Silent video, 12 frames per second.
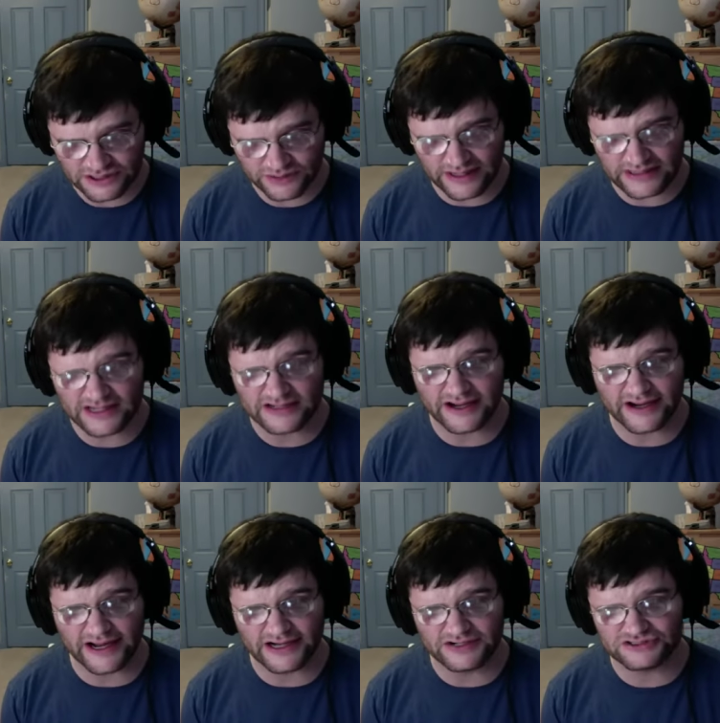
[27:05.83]
Correct. Un- un-
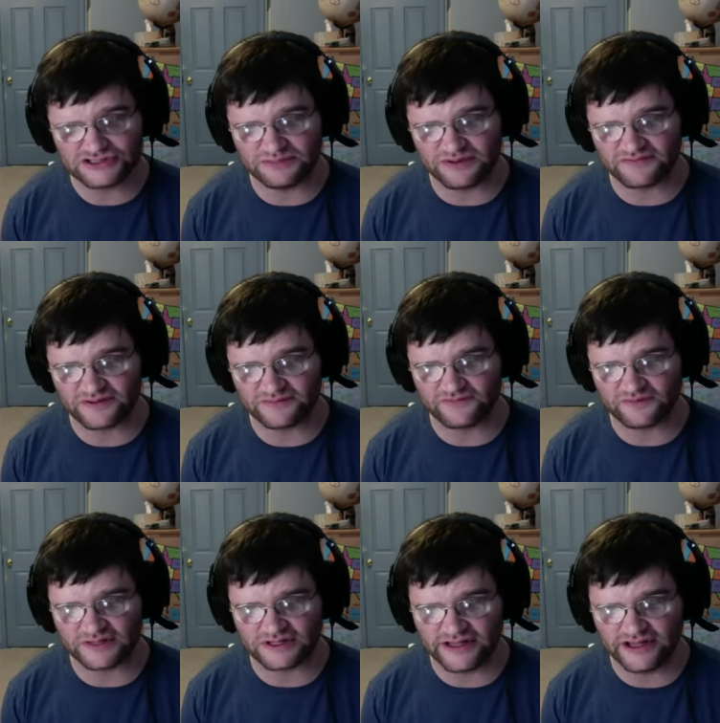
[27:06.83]
understood. But from
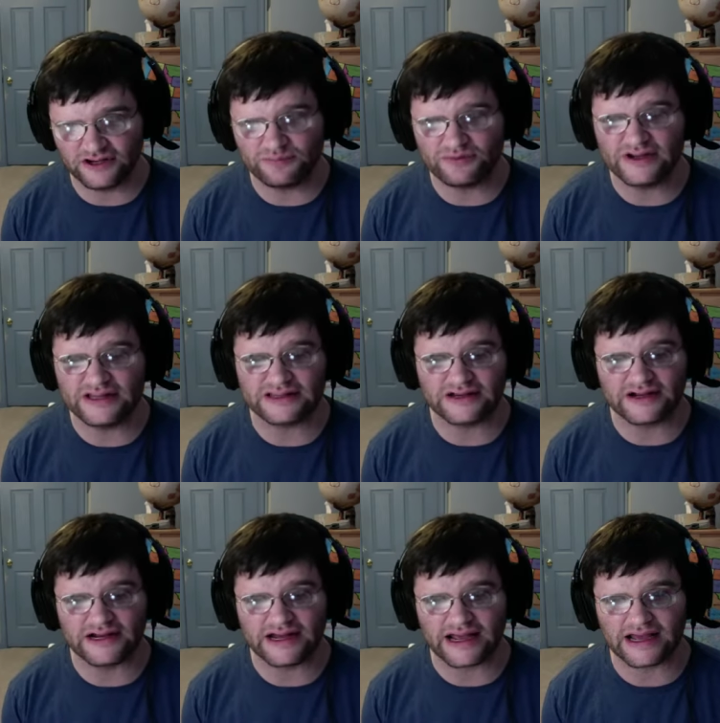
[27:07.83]
from the legal point, they're
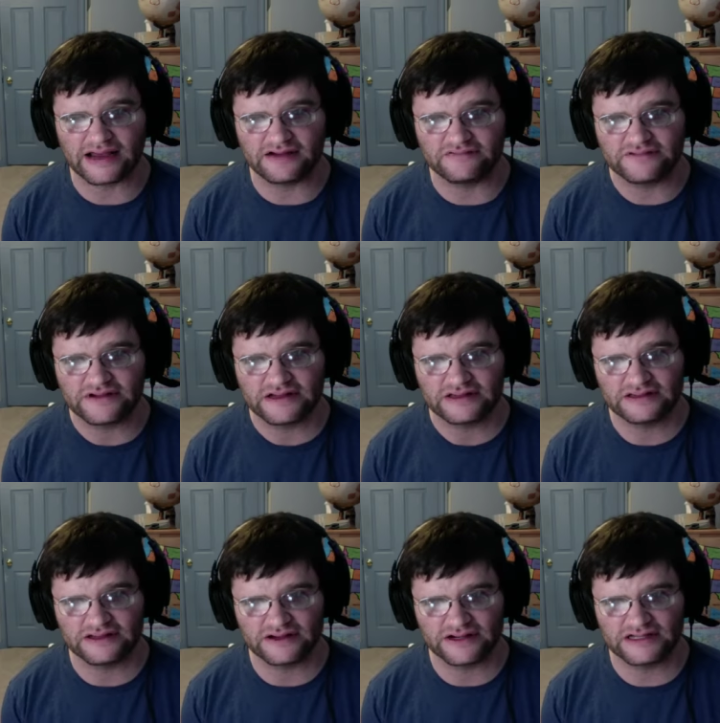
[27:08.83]
going to have
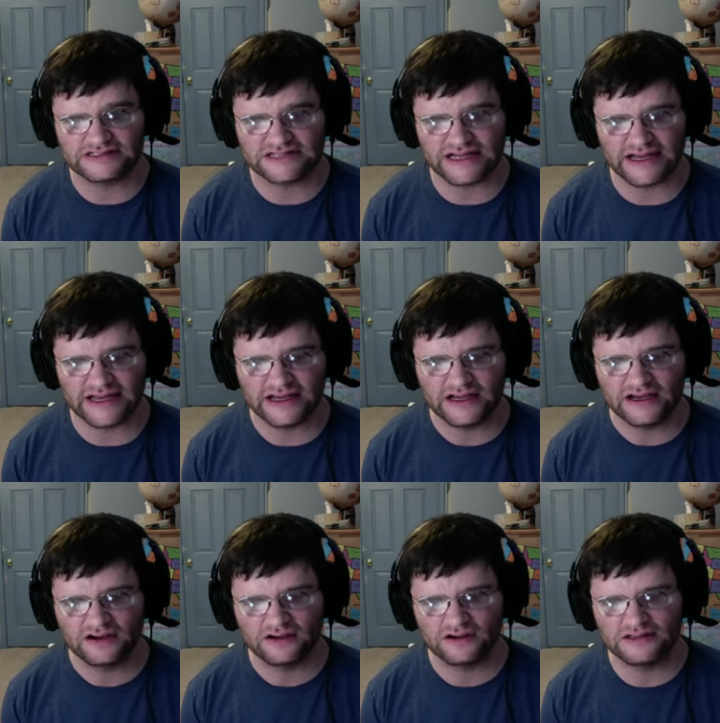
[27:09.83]
they're going to say mm-hmm.
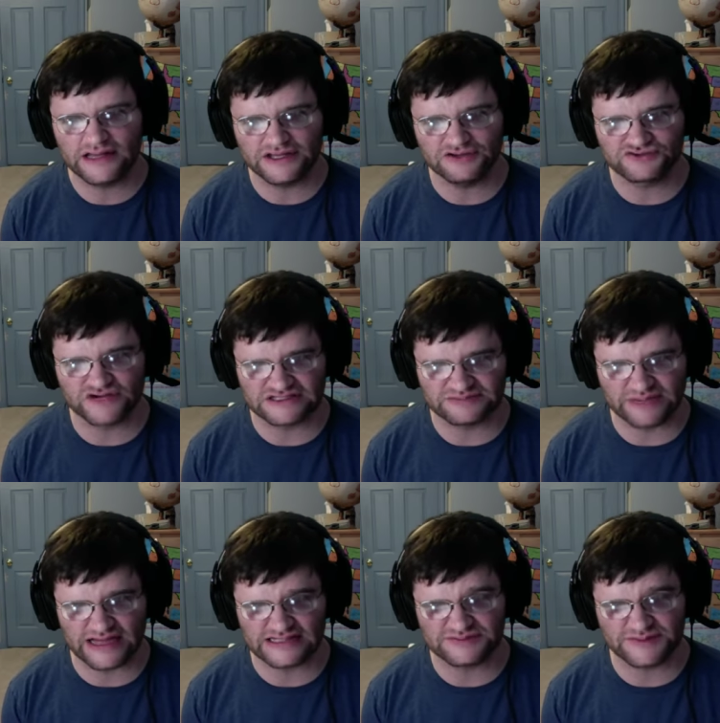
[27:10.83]
that you
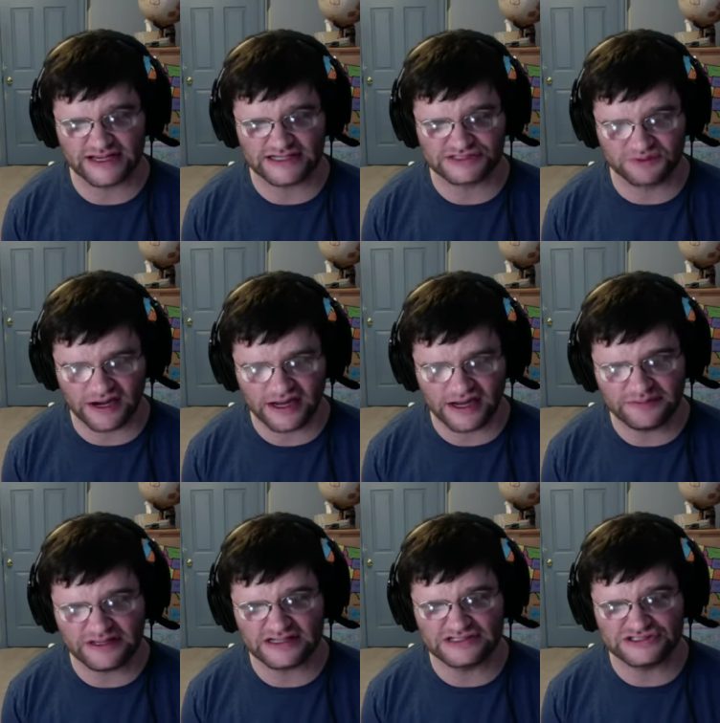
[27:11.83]
trespassed because why?
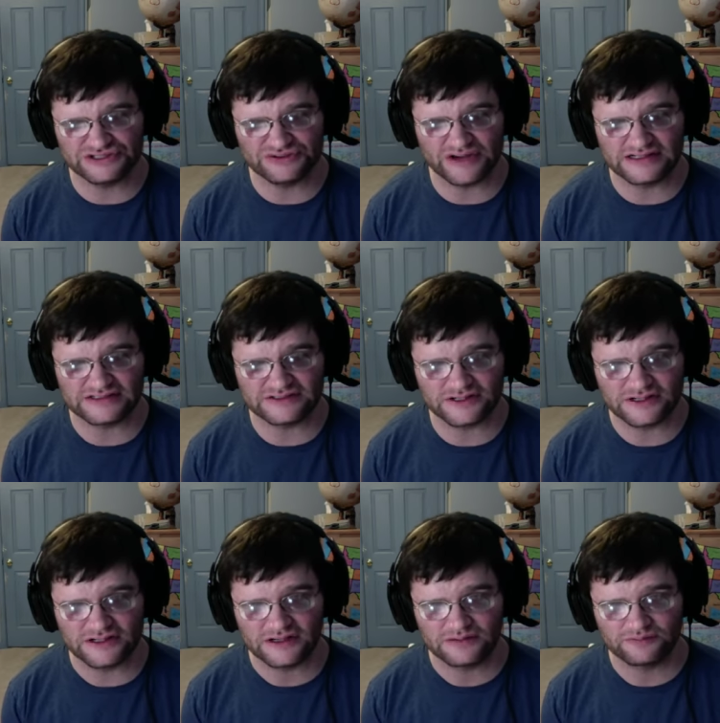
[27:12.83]
Because you entered
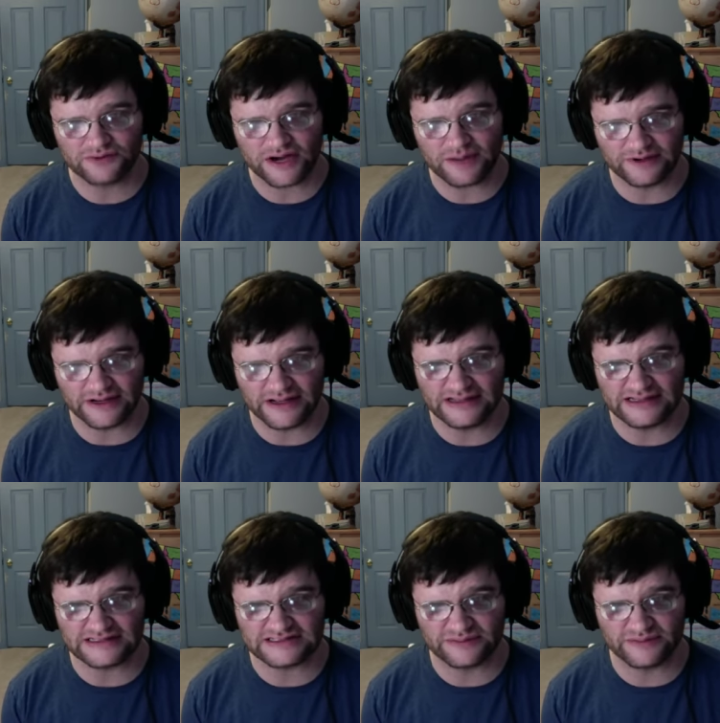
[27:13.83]
property
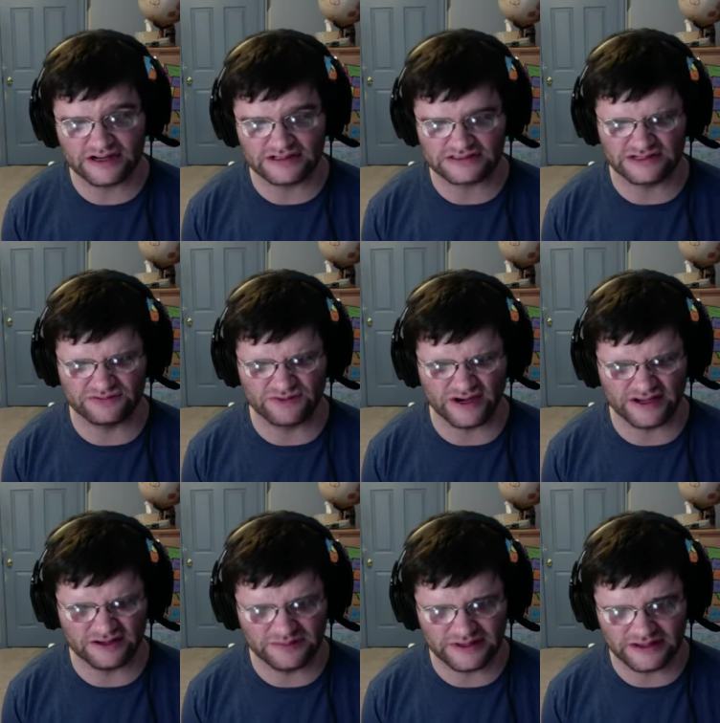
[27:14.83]
that someone else didn't want you
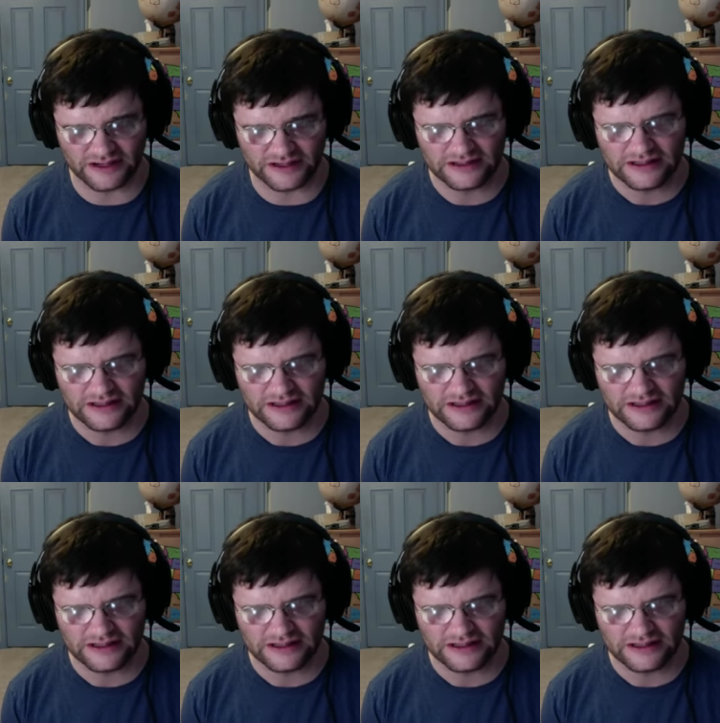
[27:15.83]
to be on.